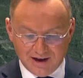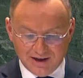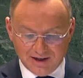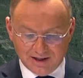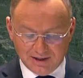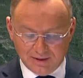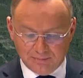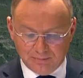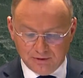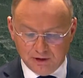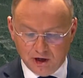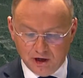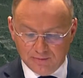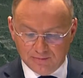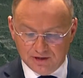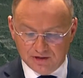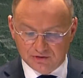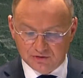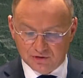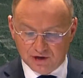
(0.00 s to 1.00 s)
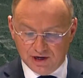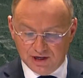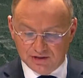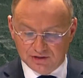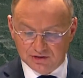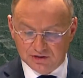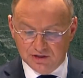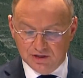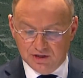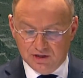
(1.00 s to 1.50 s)
unemployment
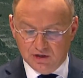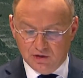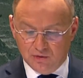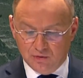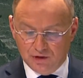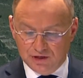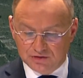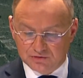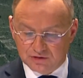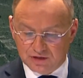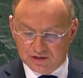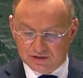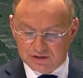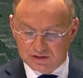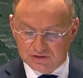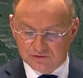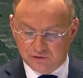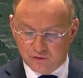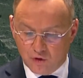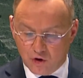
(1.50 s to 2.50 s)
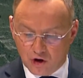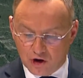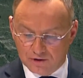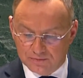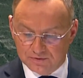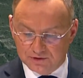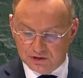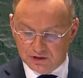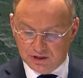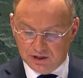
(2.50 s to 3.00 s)
rate, we
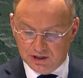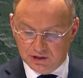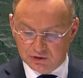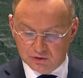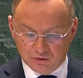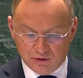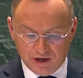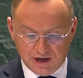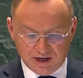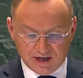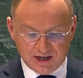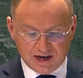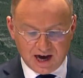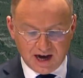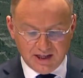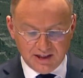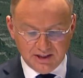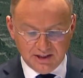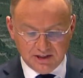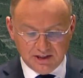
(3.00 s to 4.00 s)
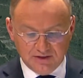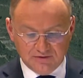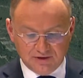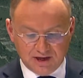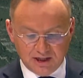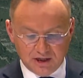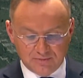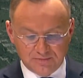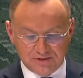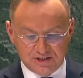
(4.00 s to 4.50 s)
transformed into a highly
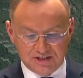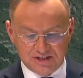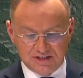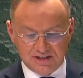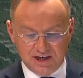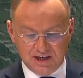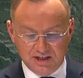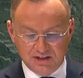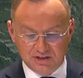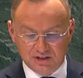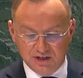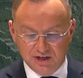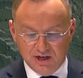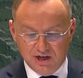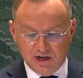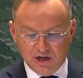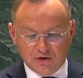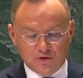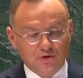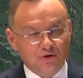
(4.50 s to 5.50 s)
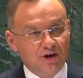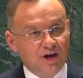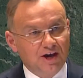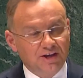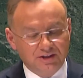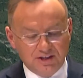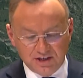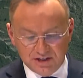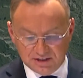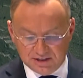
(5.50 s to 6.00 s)
developed state,
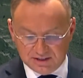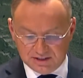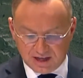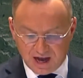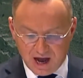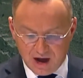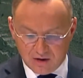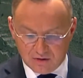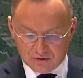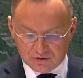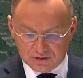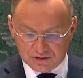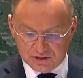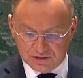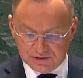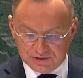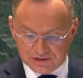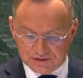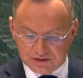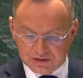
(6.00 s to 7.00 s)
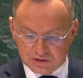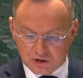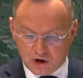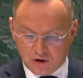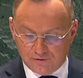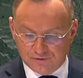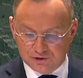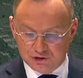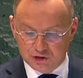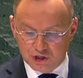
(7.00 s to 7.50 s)
creating thousands
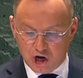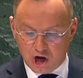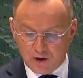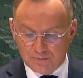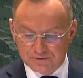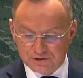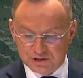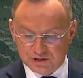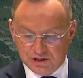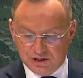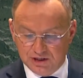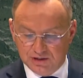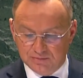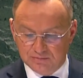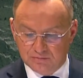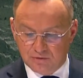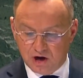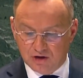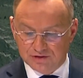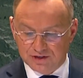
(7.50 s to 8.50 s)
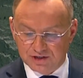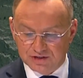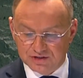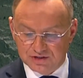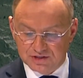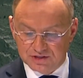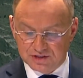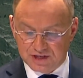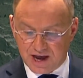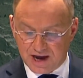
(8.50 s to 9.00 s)
of jobs in modern
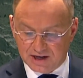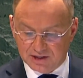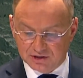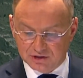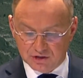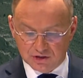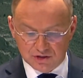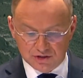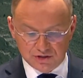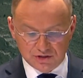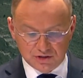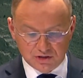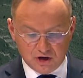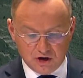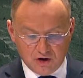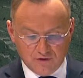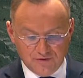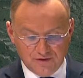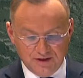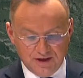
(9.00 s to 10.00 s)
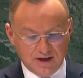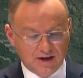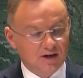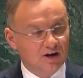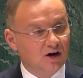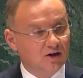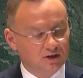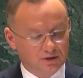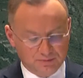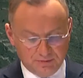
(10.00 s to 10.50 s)
sectors of the
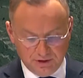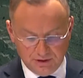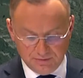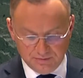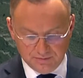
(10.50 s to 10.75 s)
economy.